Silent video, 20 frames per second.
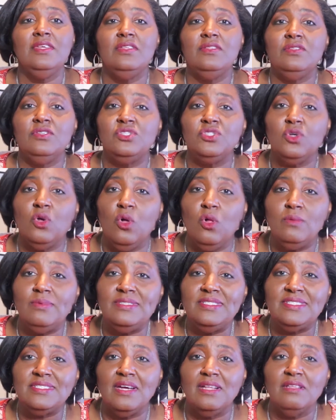The
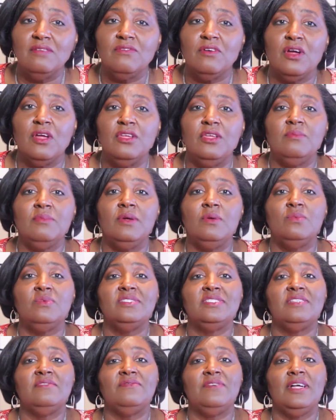Toulmin style of argument
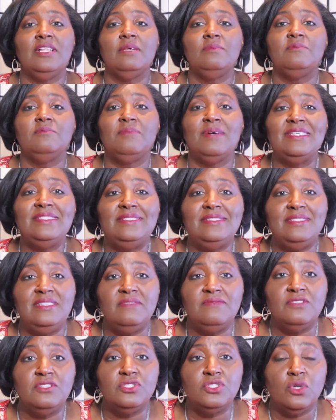was developed by
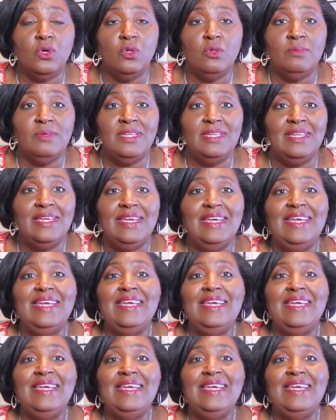Stephen Toulmin